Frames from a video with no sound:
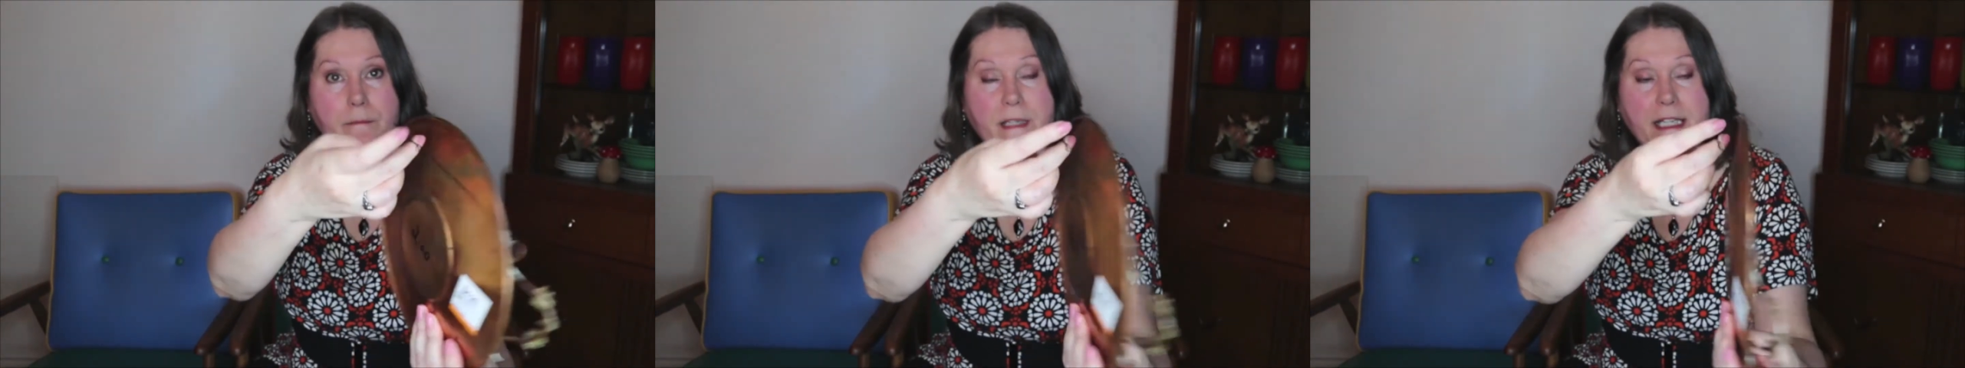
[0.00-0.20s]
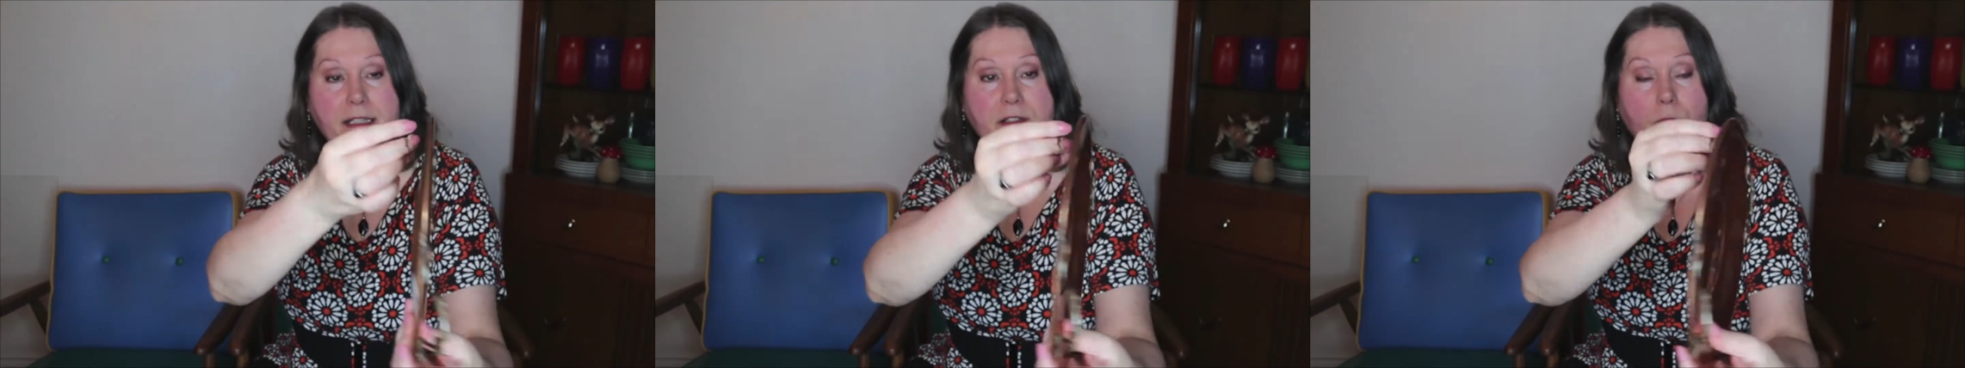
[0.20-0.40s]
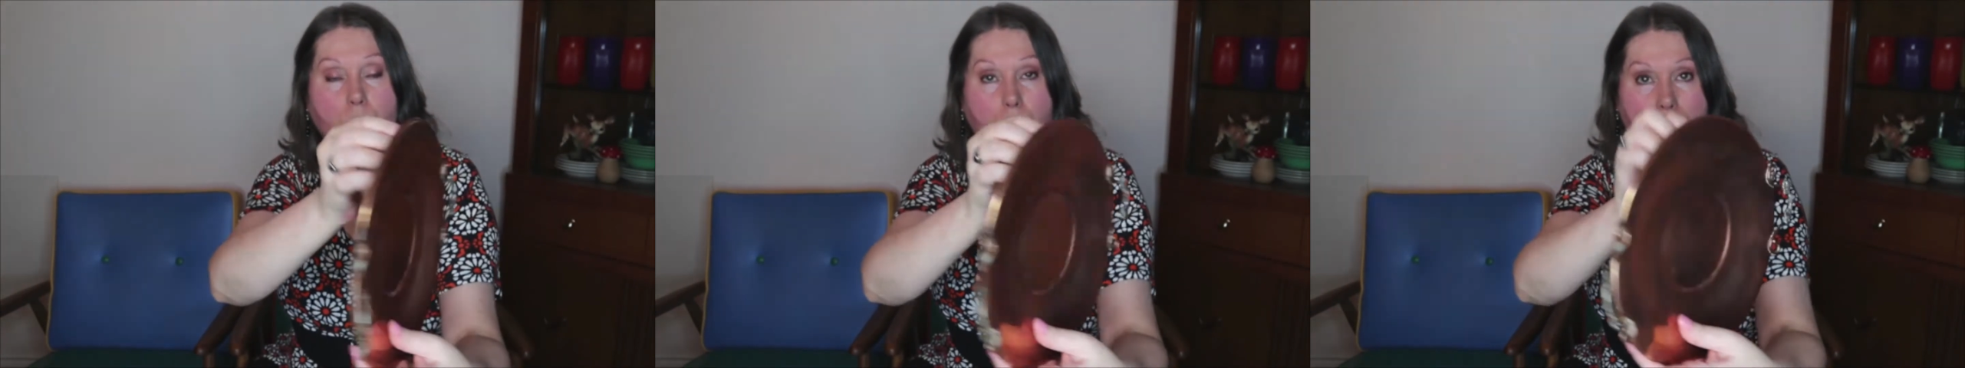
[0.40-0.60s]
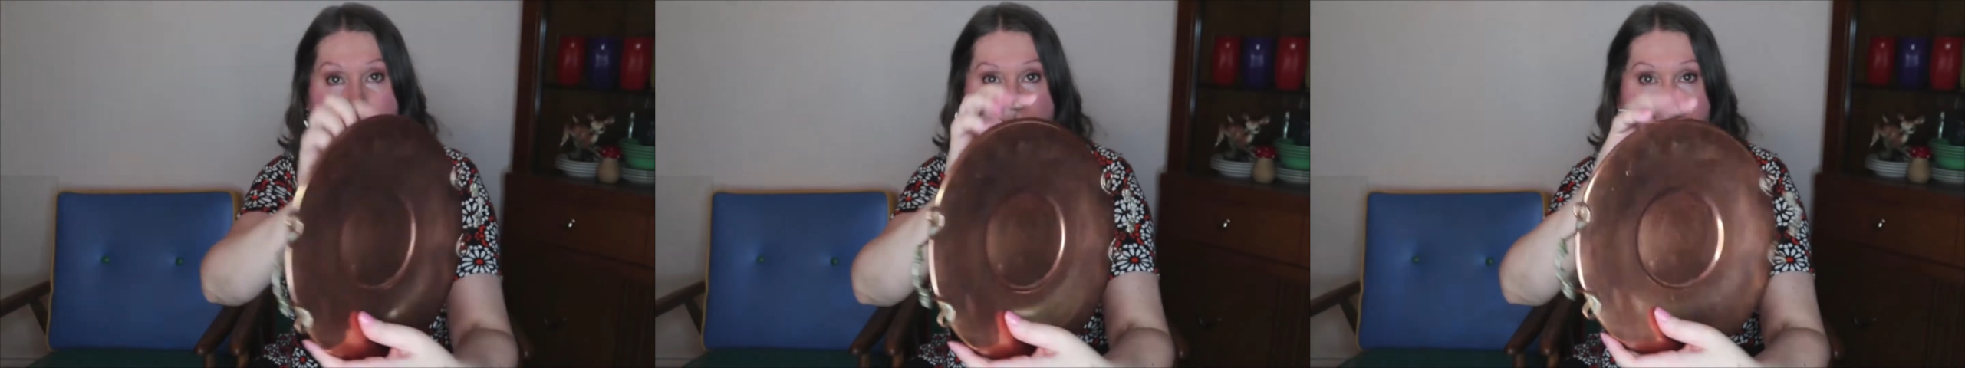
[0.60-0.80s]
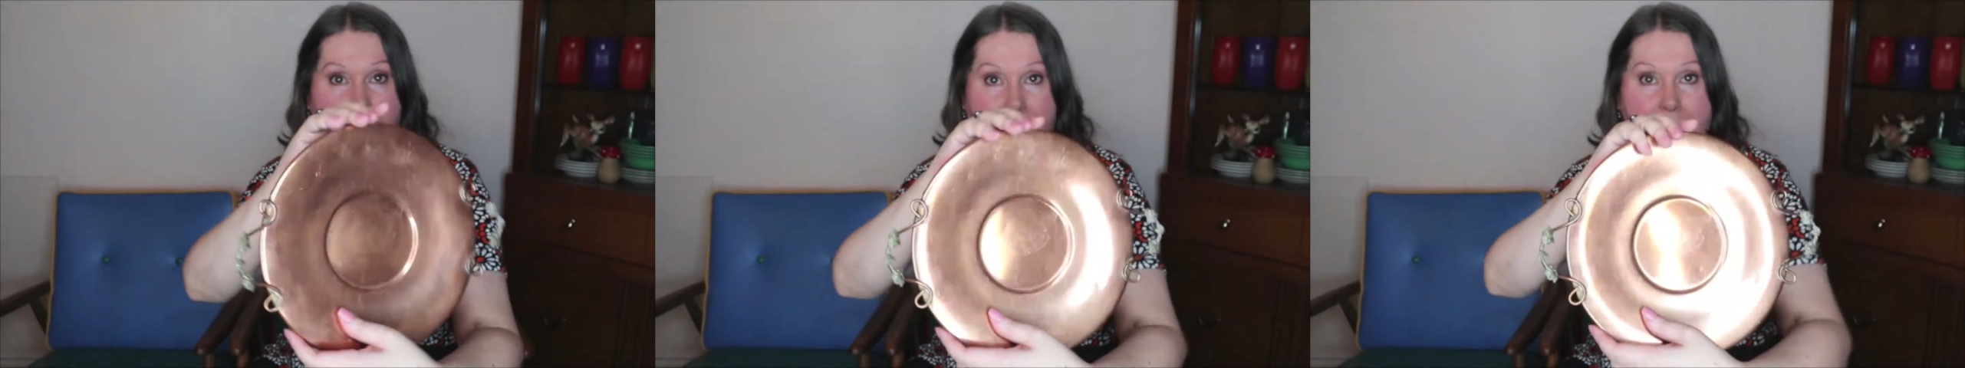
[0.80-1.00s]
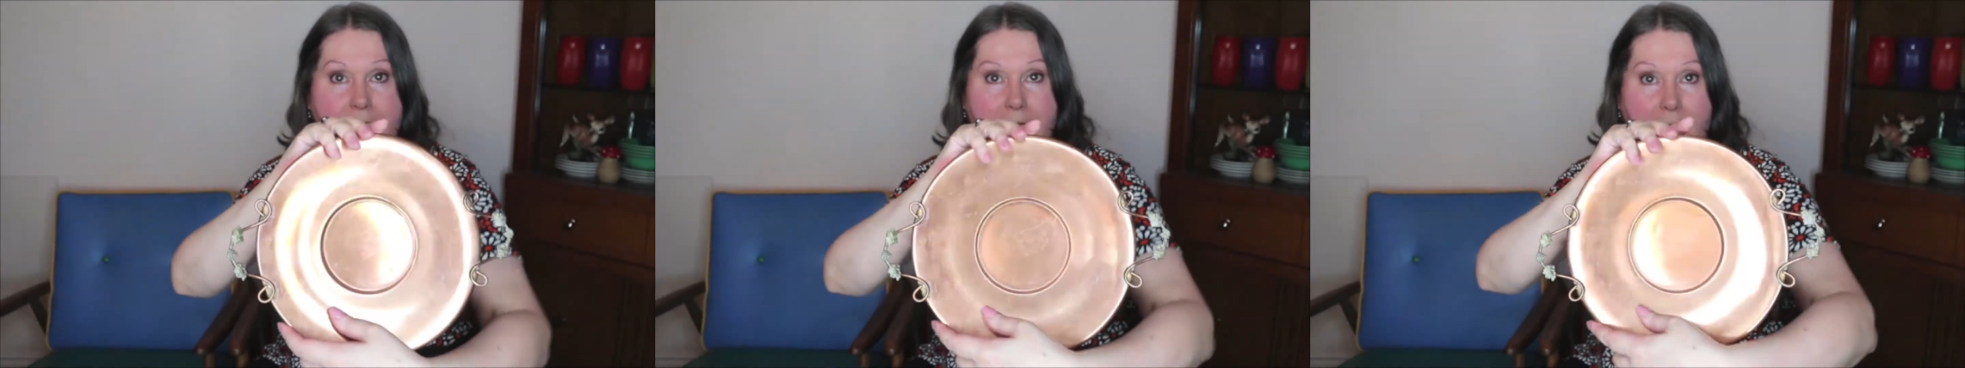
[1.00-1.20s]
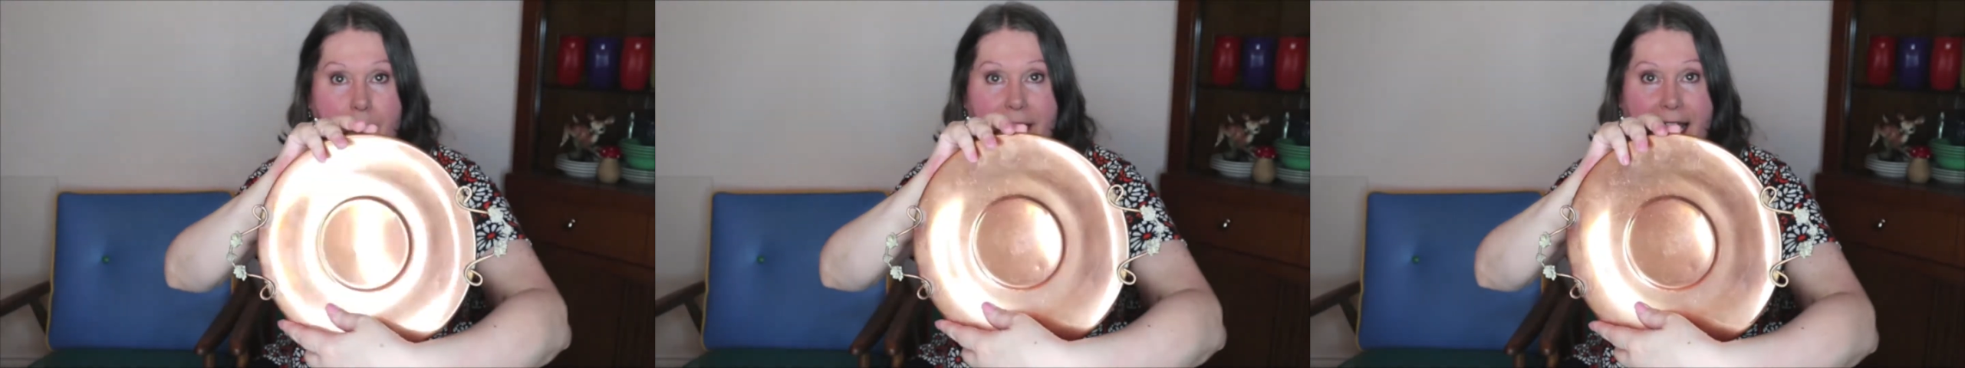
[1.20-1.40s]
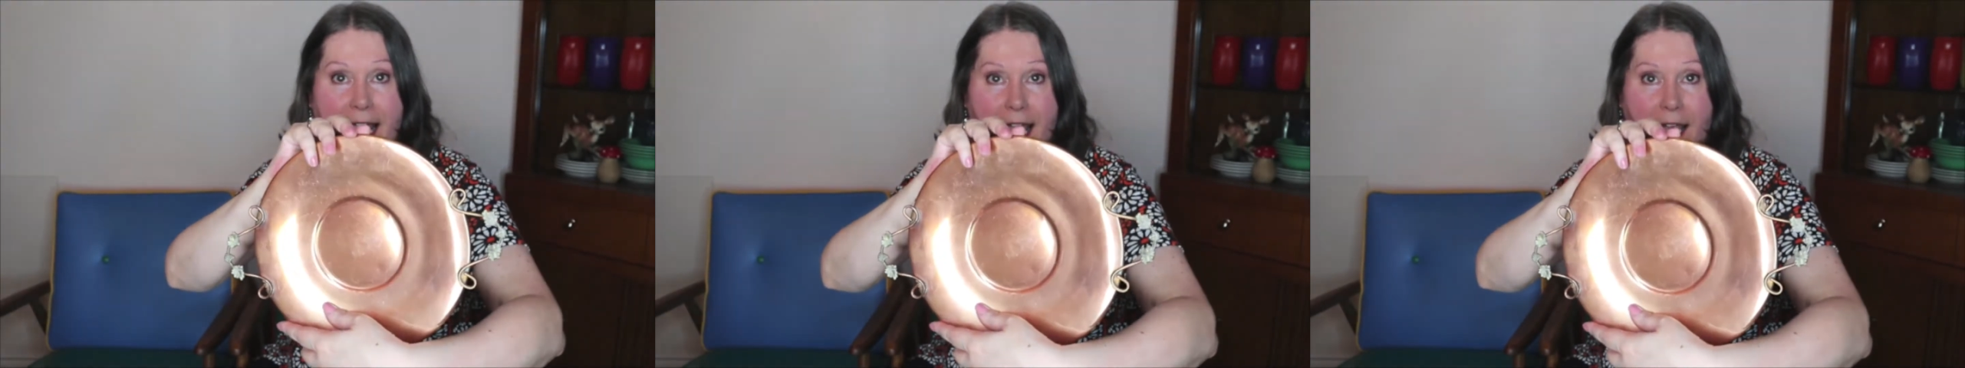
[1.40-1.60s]
piece of wire because I'll
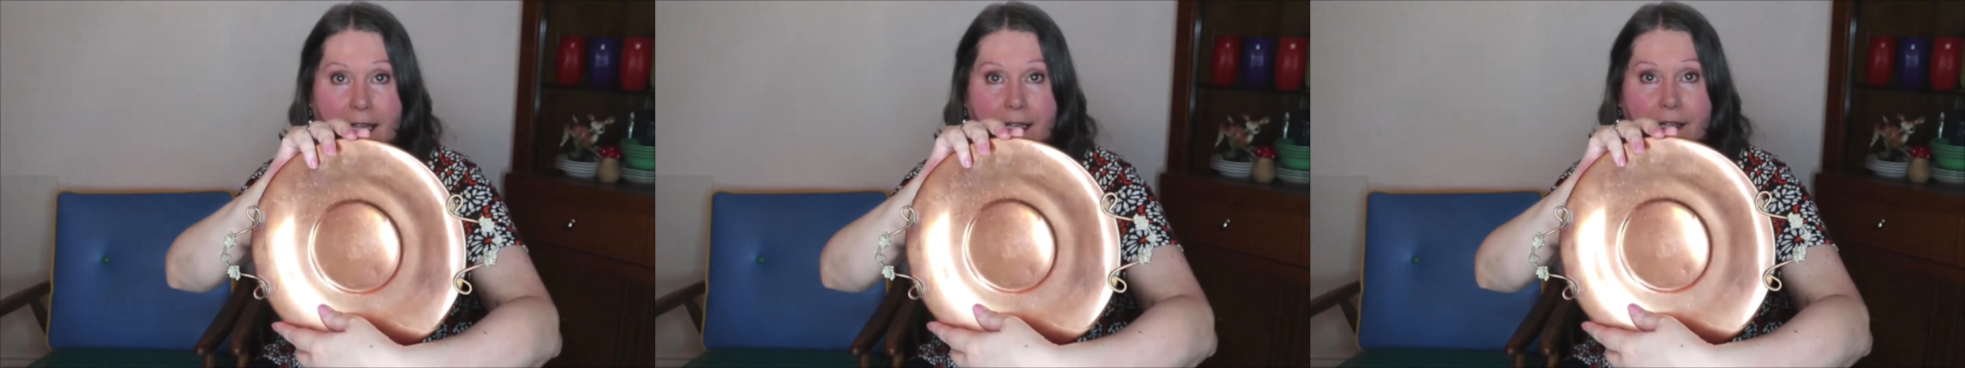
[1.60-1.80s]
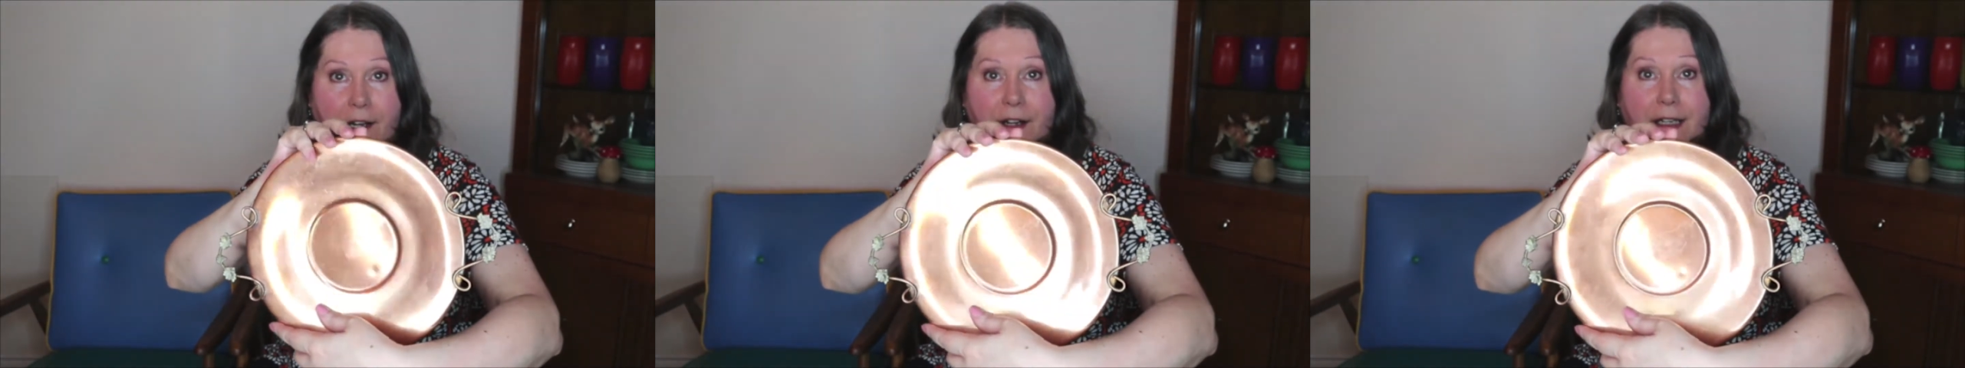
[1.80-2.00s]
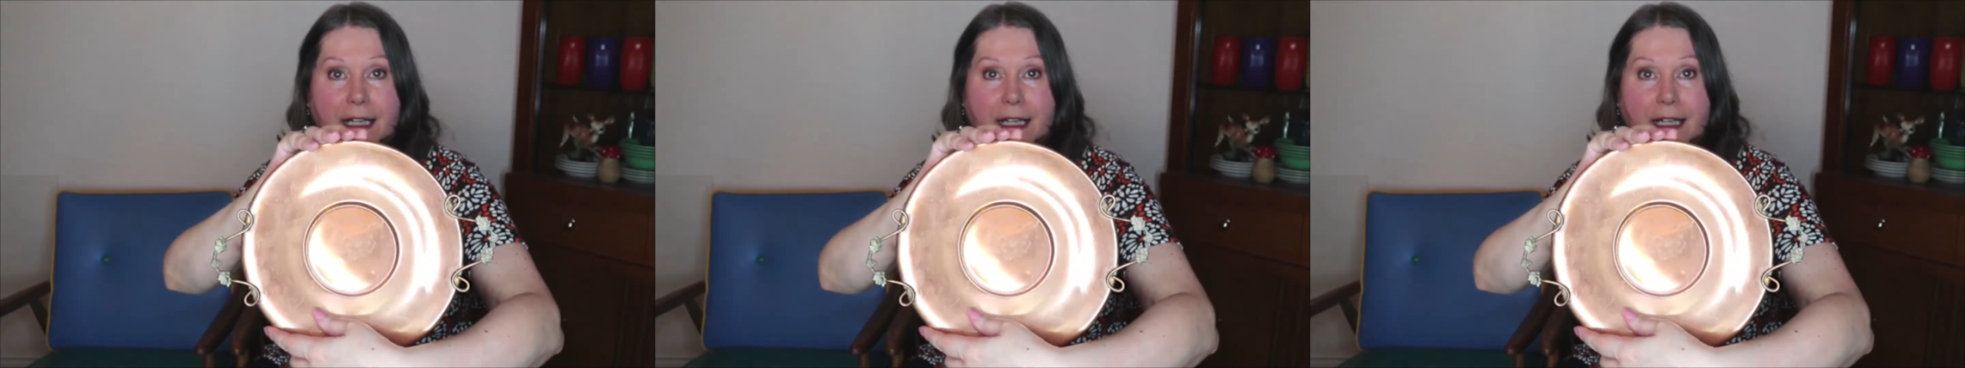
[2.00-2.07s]
be hanging